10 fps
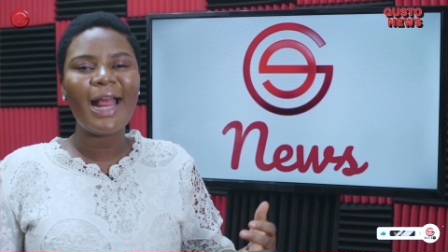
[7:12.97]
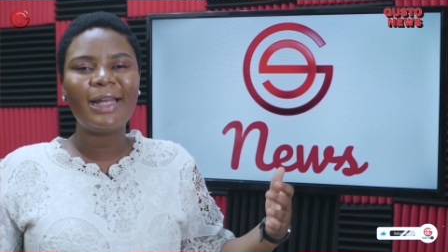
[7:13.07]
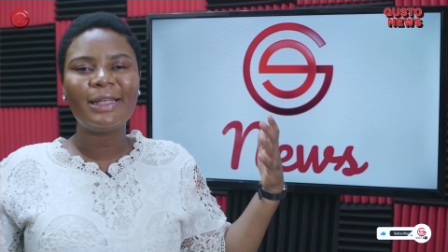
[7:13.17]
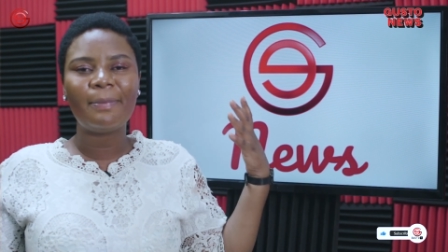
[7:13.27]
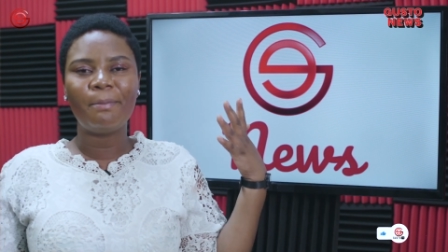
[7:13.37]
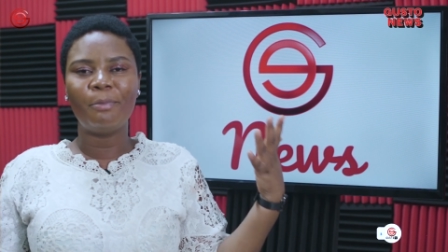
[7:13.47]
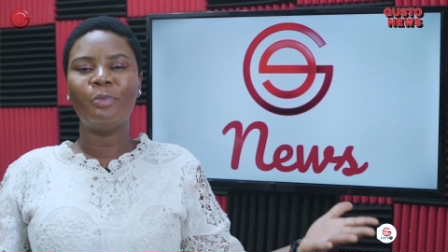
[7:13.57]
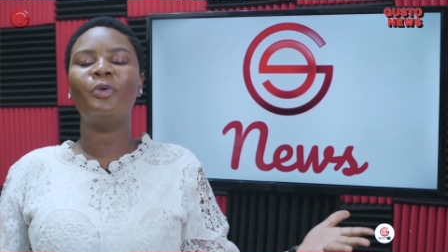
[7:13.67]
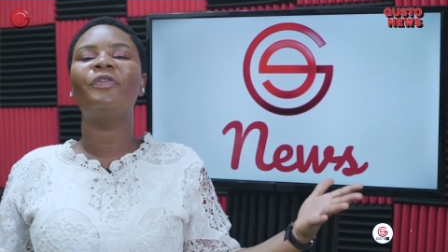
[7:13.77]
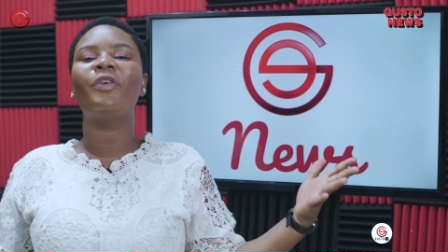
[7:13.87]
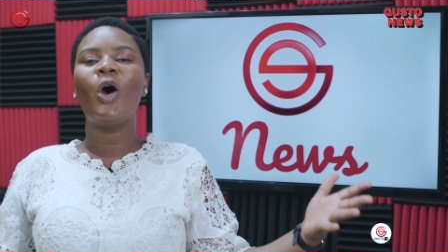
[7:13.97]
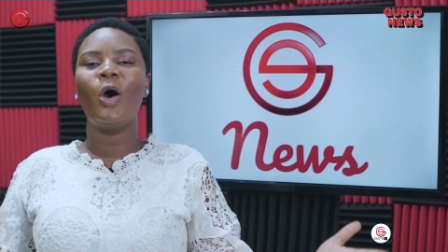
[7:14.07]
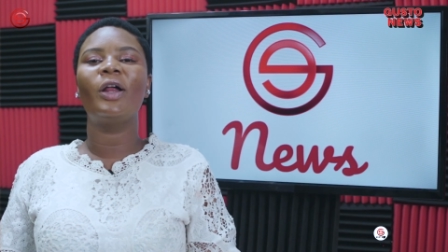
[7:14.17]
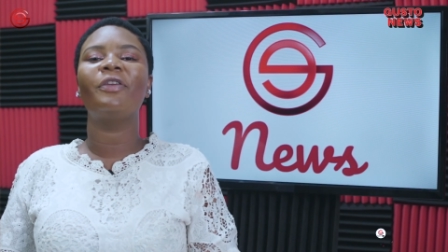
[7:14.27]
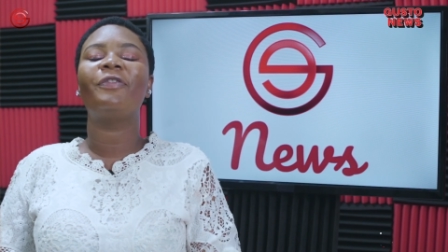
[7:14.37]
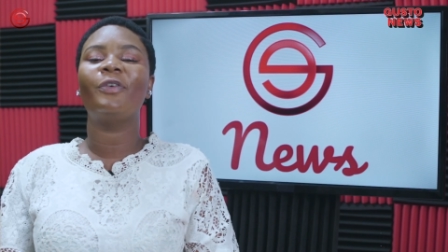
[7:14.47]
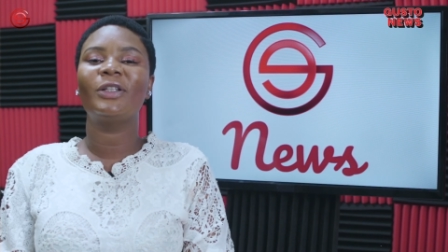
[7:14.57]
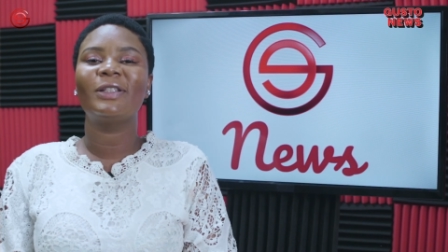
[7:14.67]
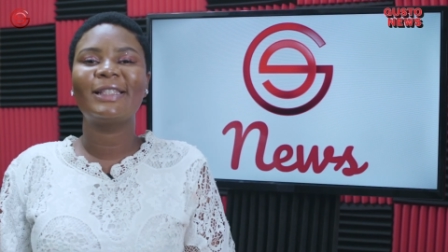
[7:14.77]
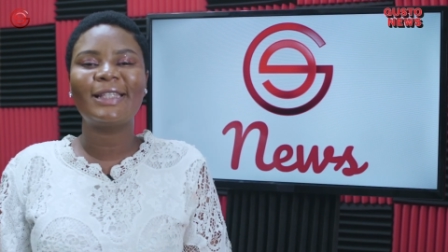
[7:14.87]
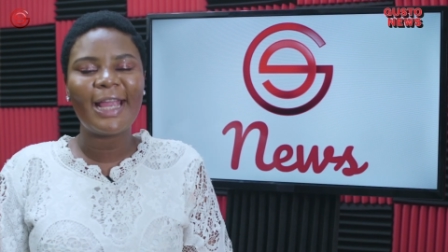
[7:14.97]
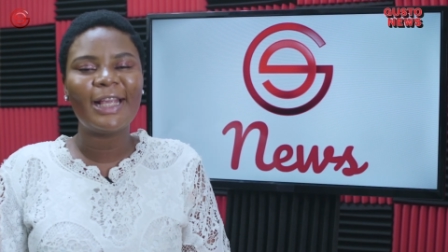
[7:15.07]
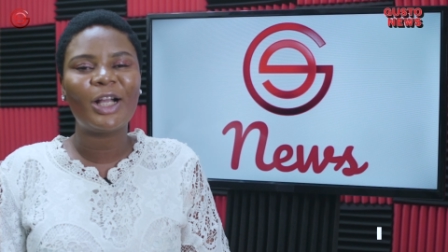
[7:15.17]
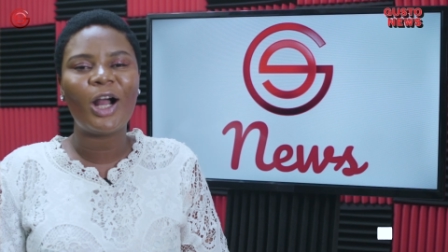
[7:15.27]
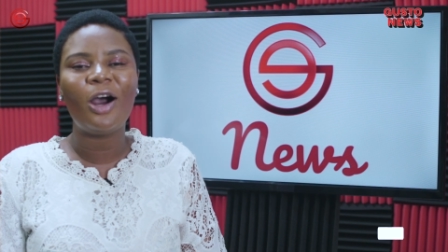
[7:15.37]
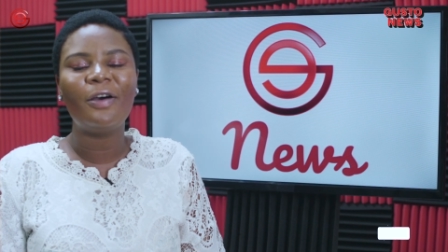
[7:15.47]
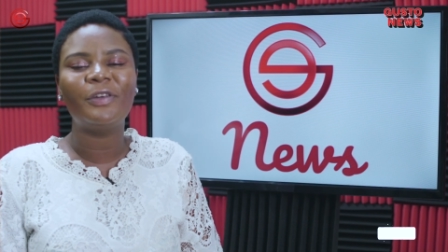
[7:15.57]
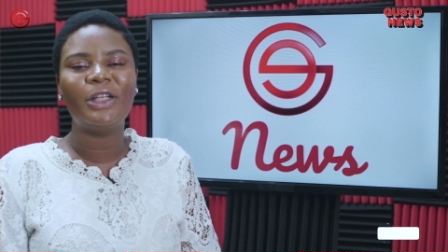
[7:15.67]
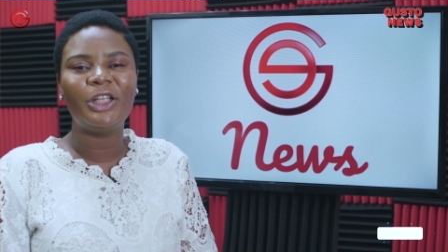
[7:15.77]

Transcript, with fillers: and move on for the sake of